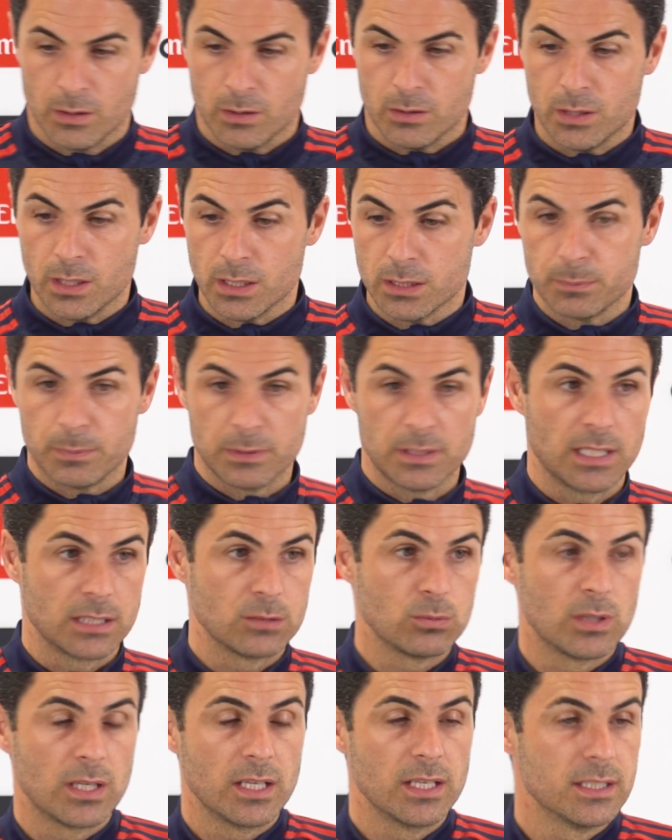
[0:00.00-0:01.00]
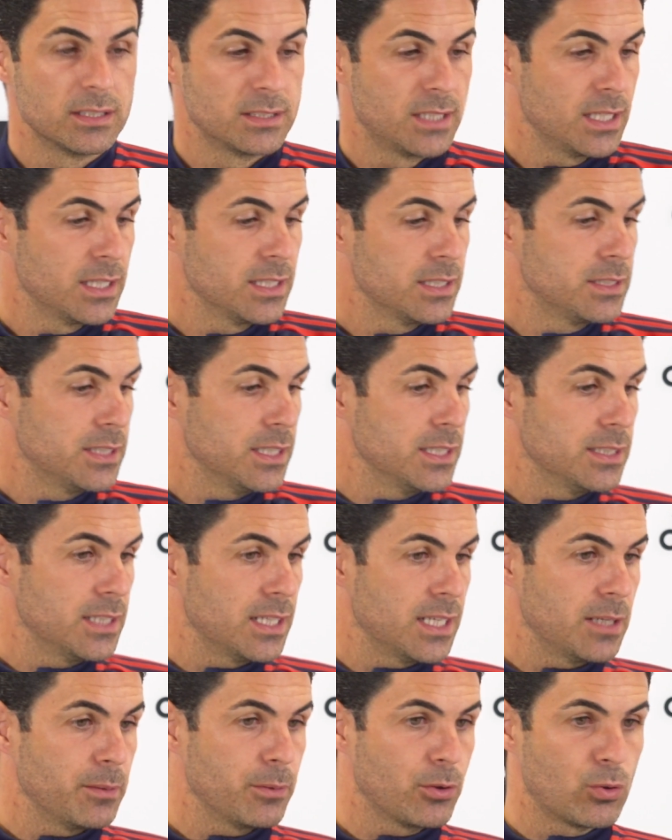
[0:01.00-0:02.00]
Yes, but that's what I started saying,
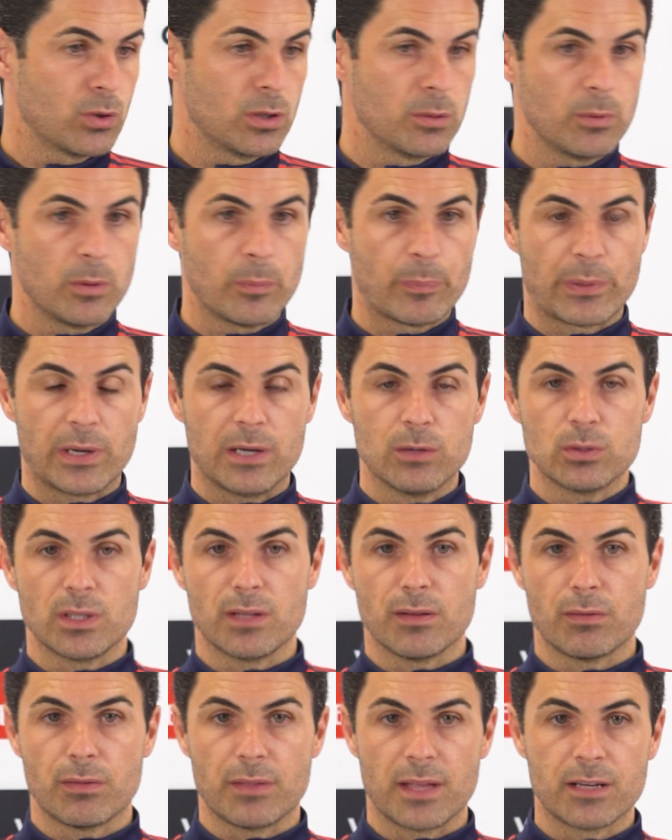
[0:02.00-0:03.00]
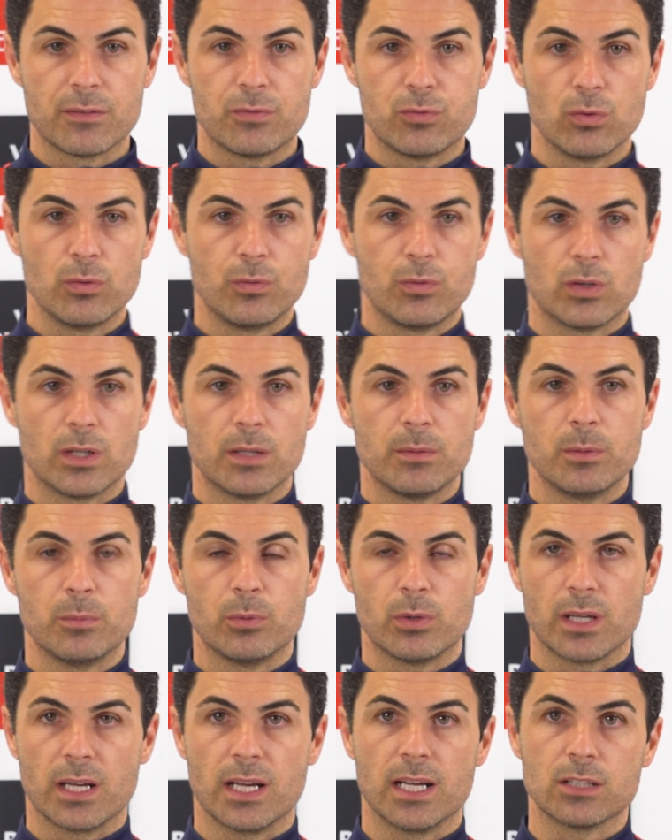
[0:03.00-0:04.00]
that I'm incredibly proud and thankful for
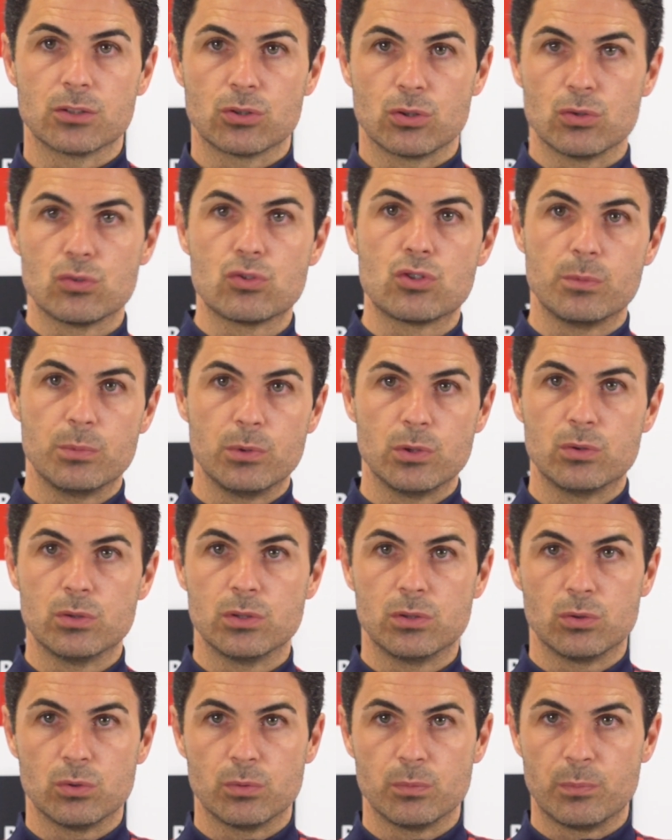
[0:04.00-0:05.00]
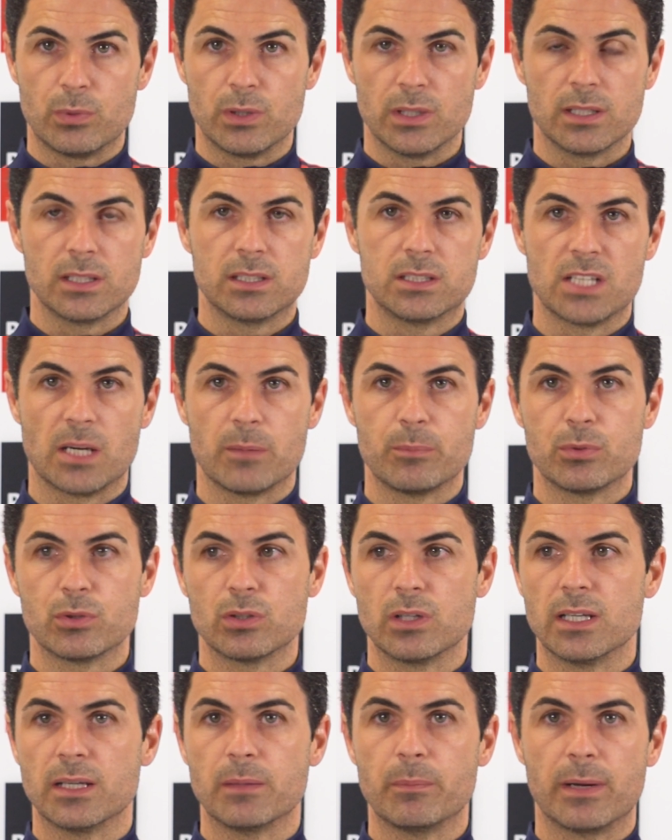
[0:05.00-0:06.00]
everybody has contributed to bring
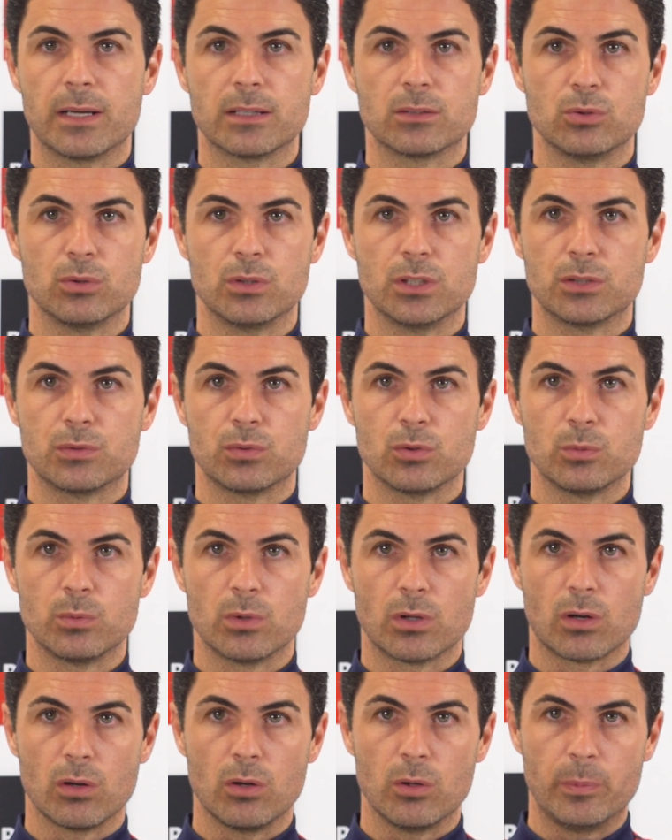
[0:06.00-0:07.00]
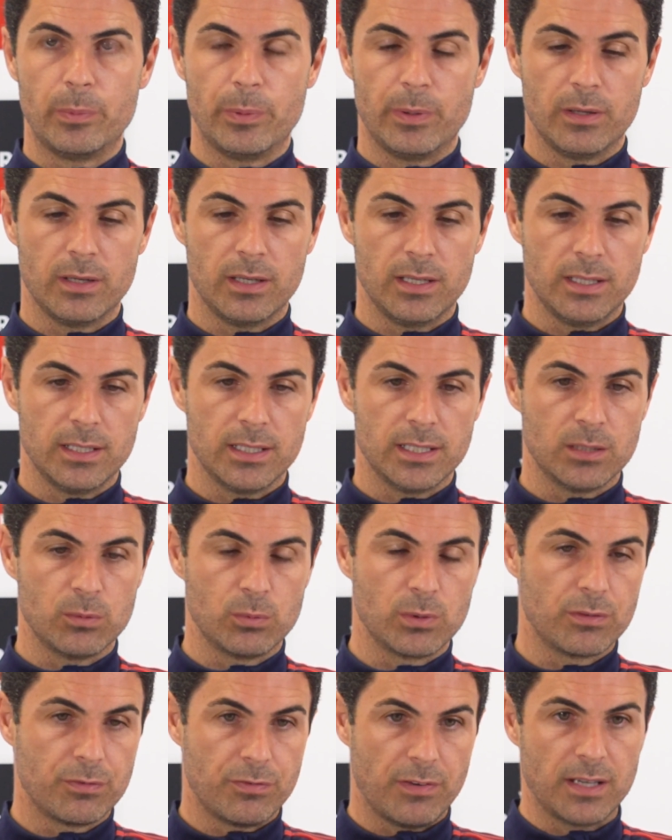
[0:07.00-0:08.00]
Champions League back to this football club
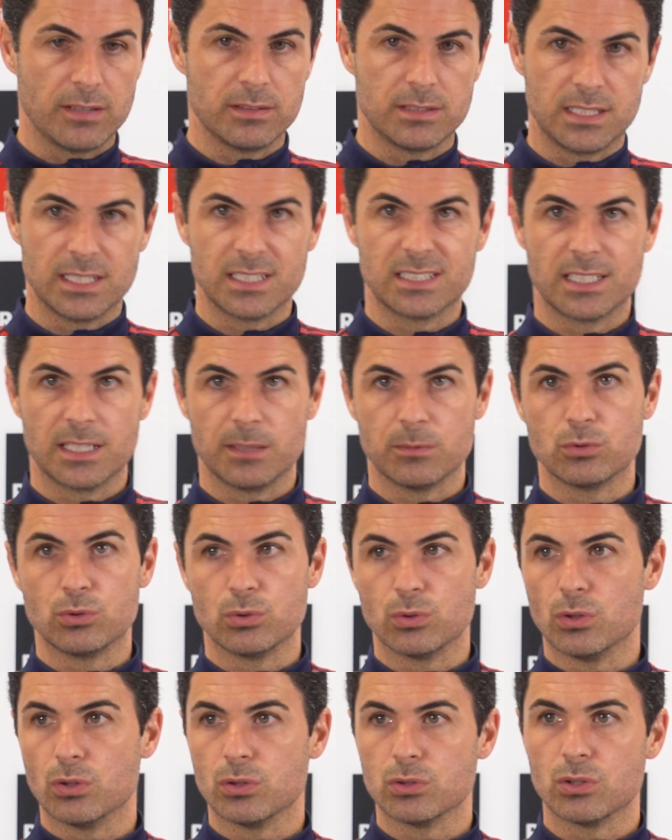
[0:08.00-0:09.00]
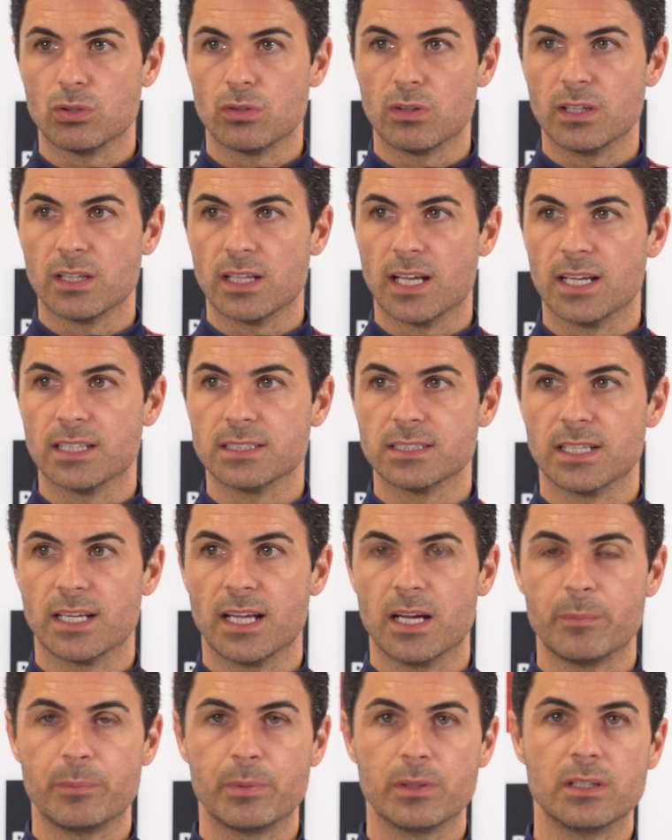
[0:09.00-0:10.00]
with 5-6 games to go, something that hasn't
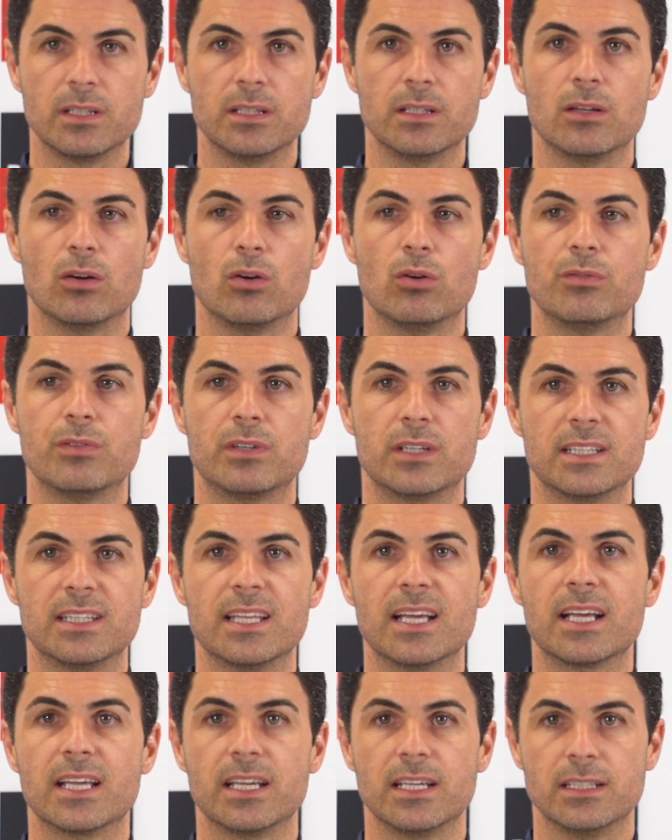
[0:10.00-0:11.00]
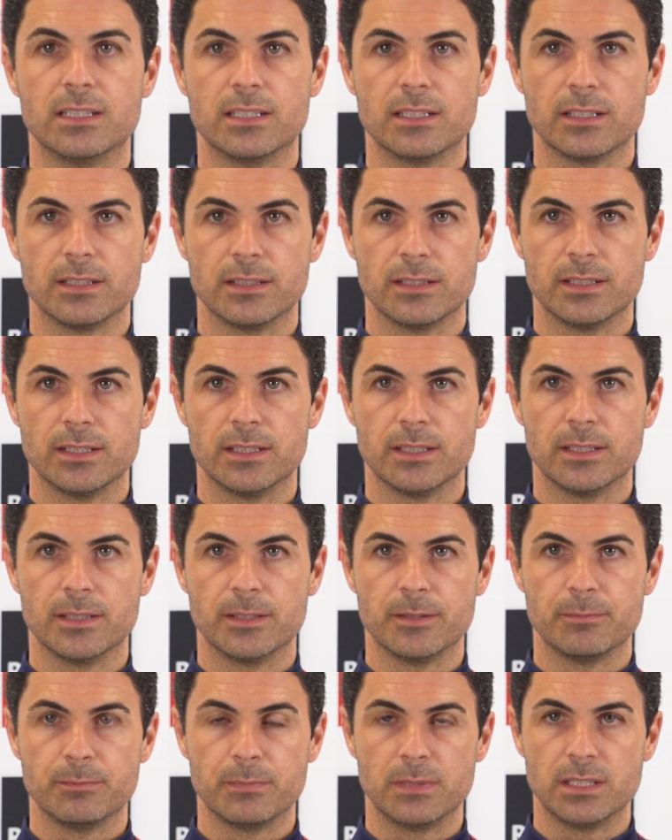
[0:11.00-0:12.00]
happened in over a decade
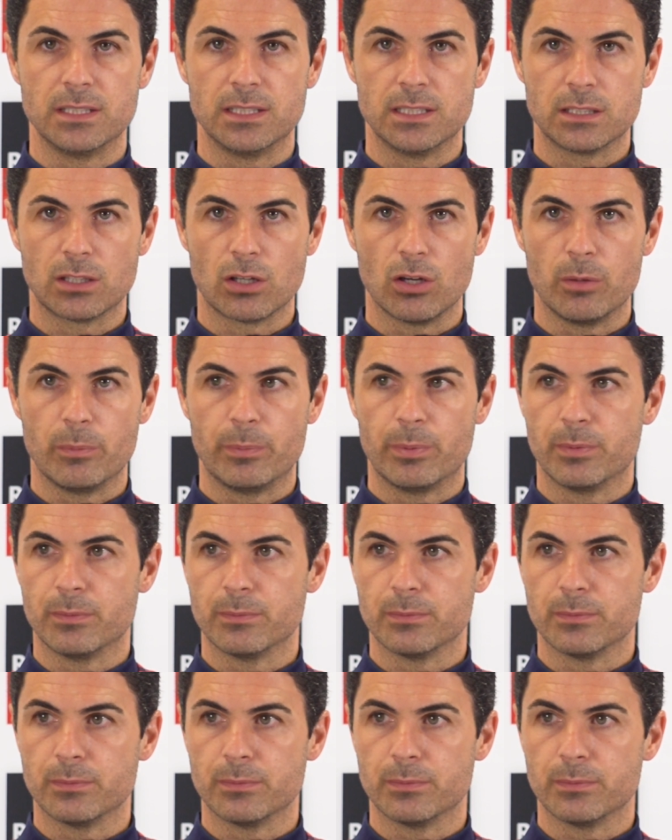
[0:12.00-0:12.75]
in this club.